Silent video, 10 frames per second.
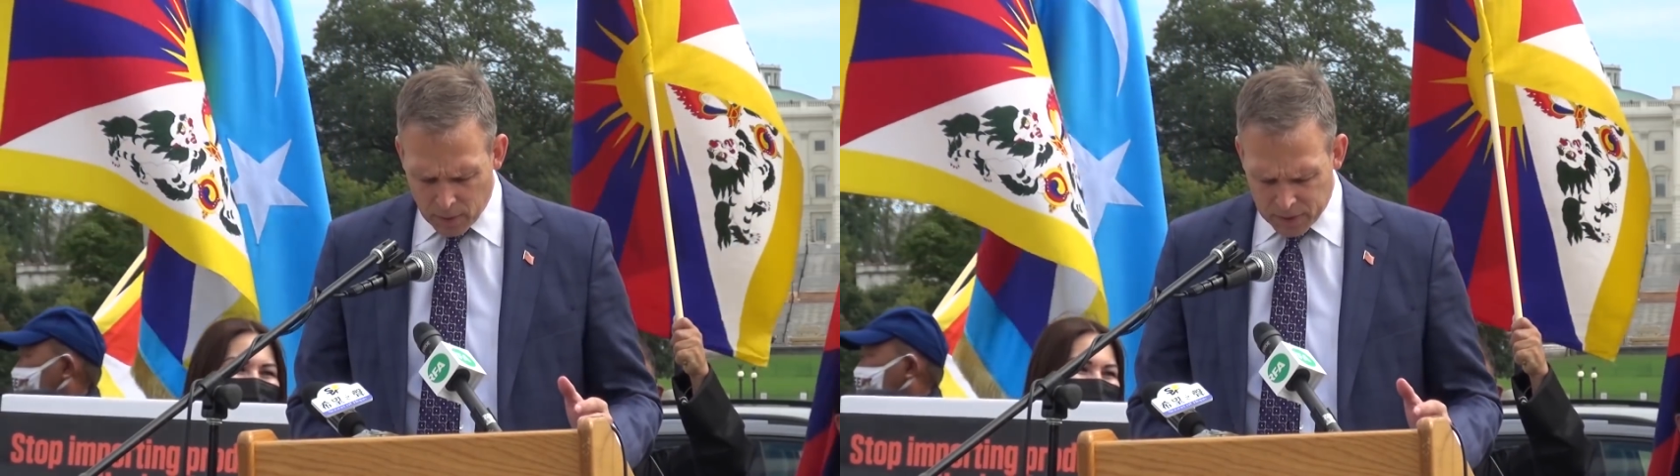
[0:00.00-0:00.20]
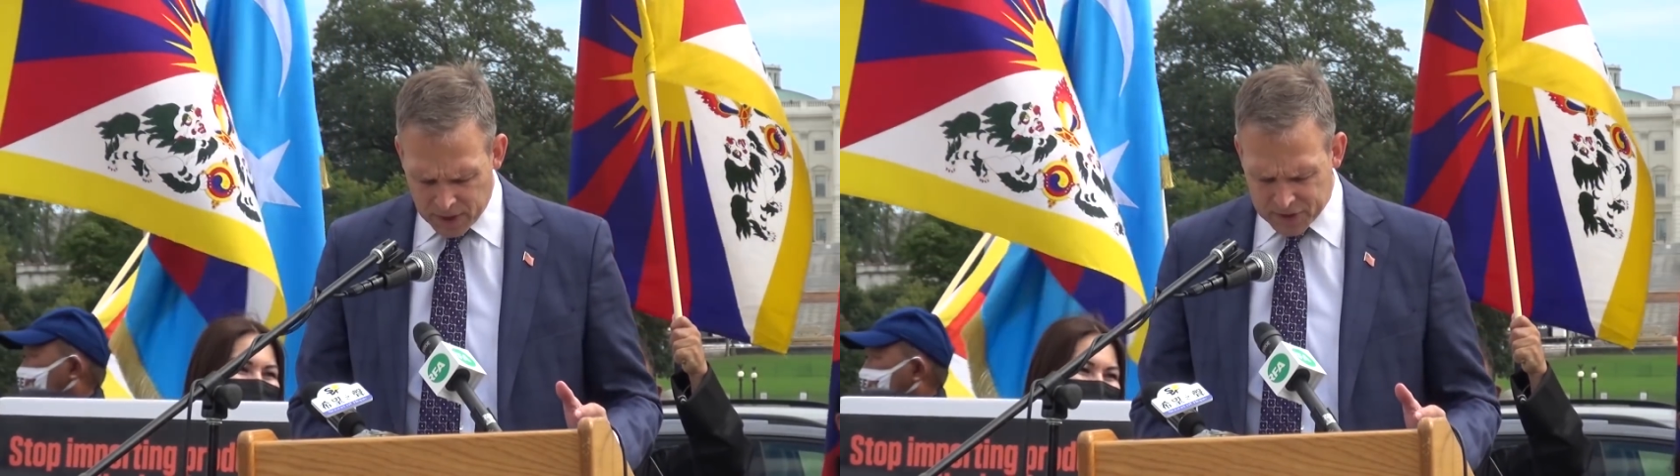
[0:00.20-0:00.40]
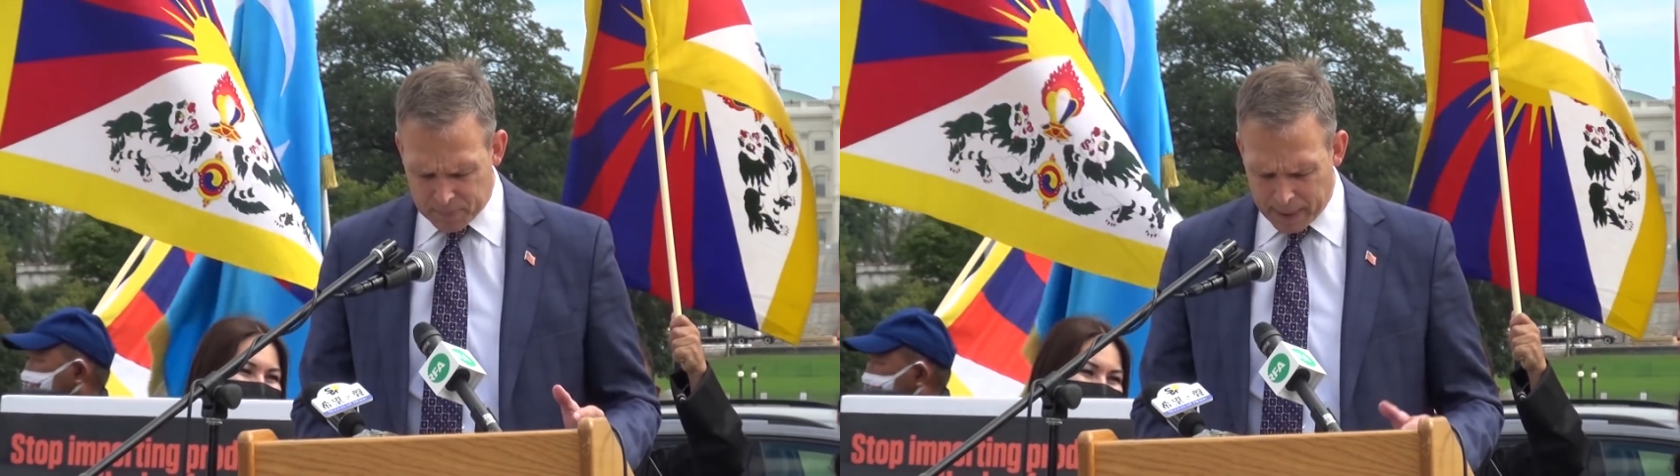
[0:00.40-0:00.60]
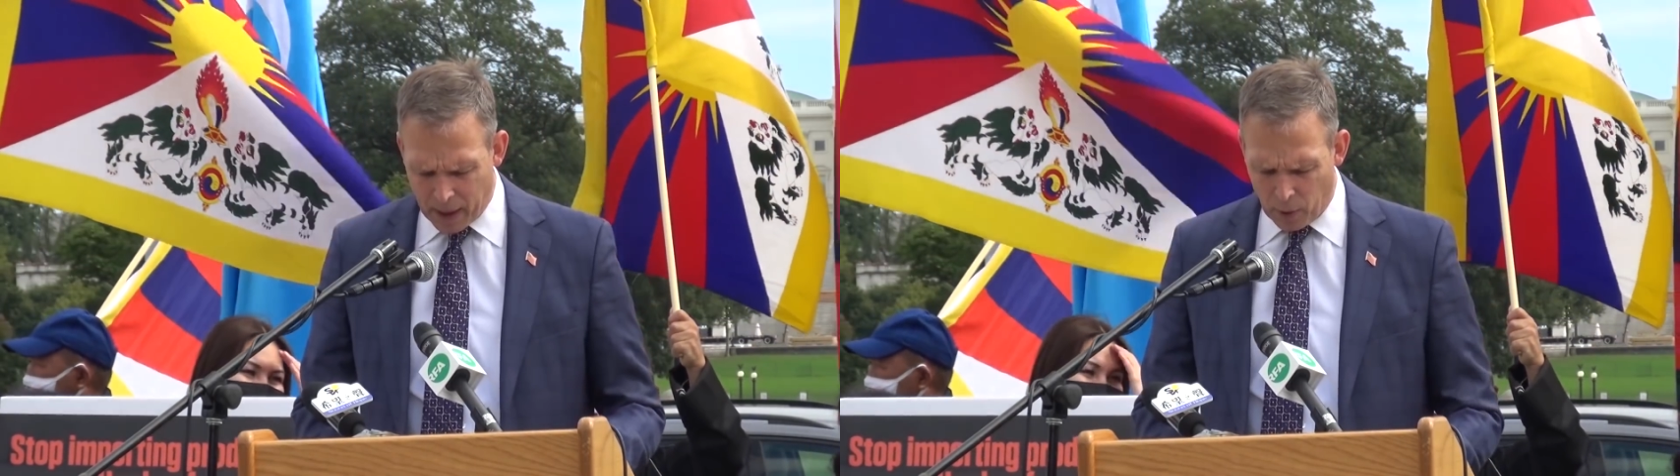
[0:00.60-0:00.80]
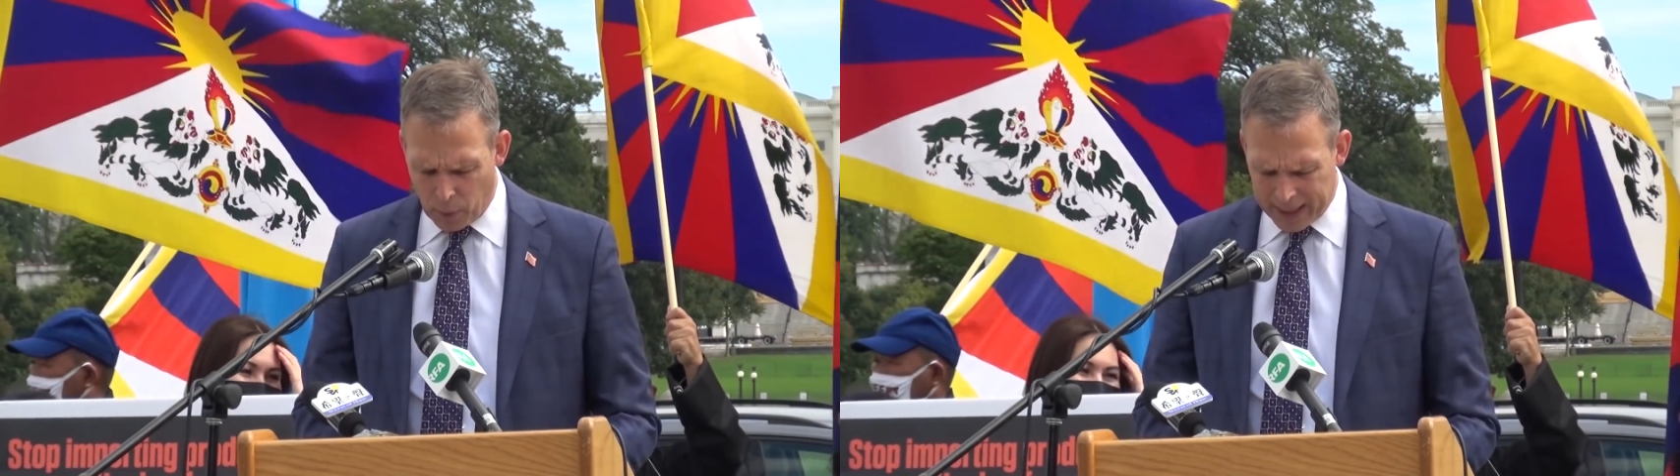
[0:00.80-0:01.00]
This
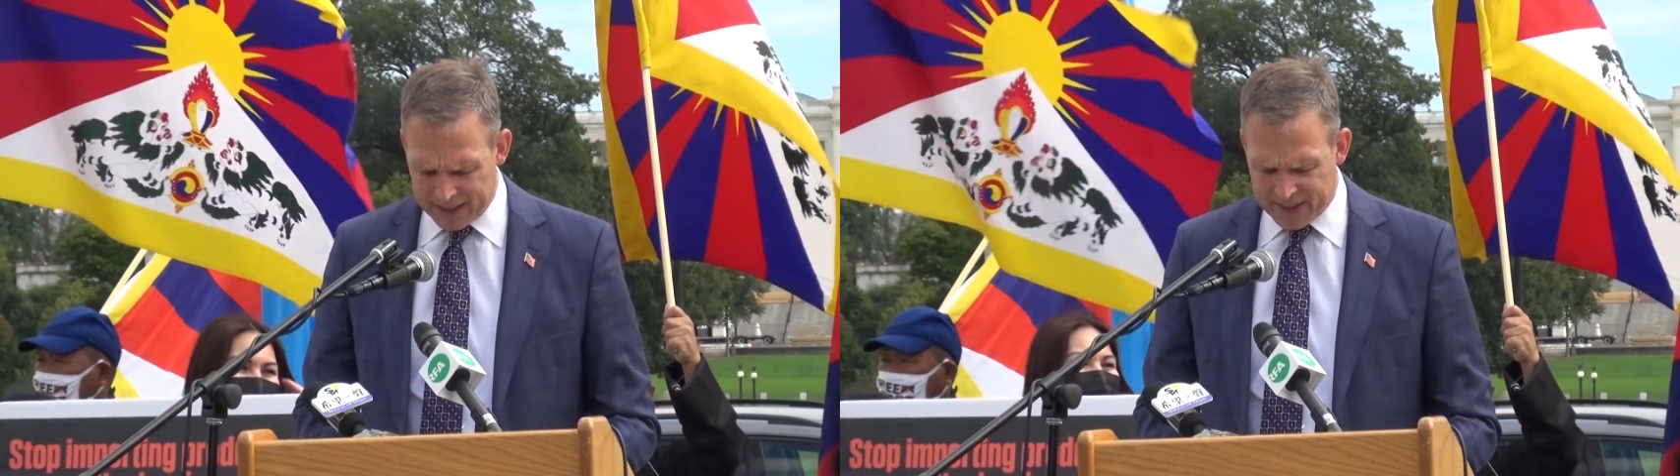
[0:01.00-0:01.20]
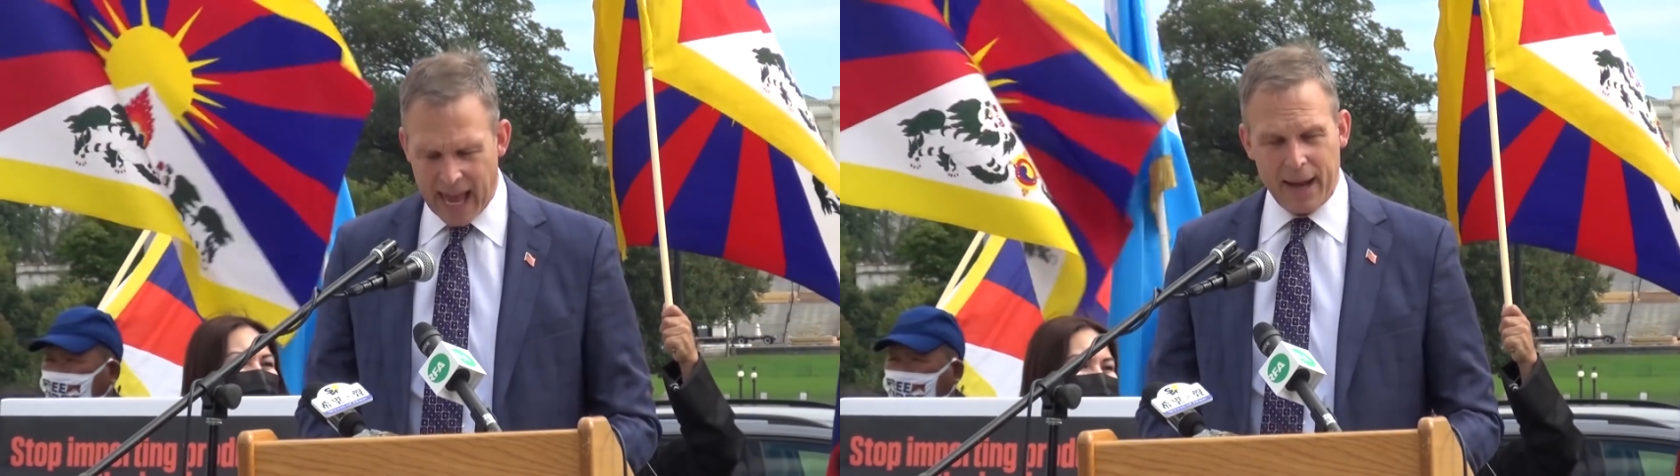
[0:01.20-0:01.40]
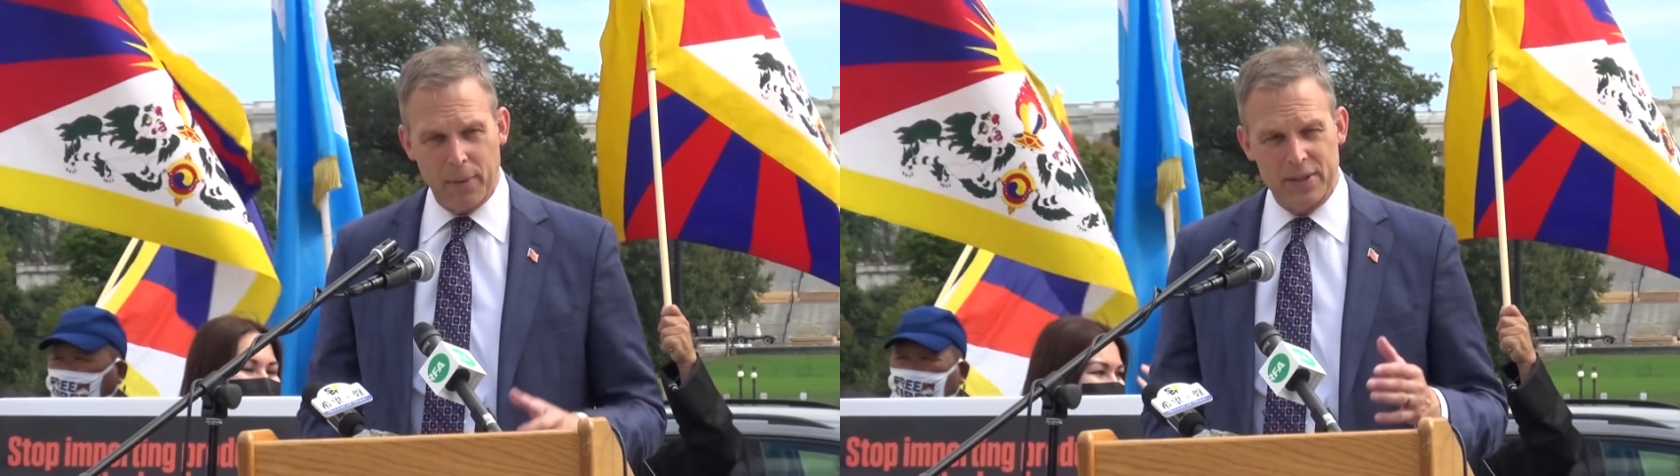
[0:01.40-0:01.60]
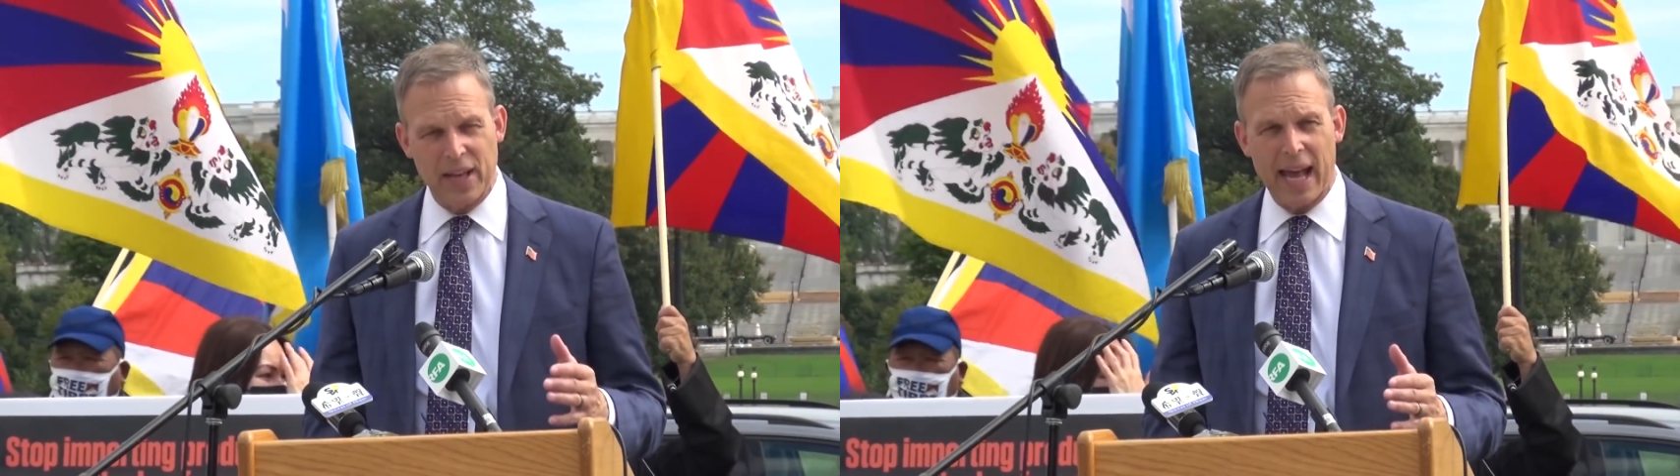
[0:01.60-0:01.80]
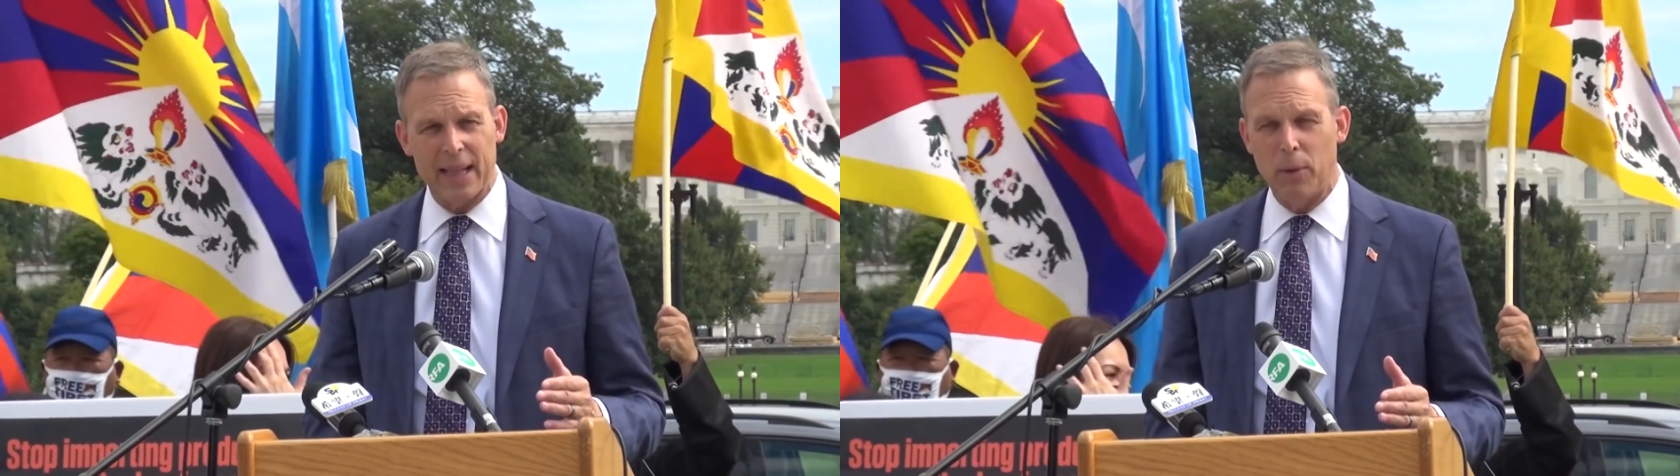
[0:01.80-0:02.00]
bill, exactly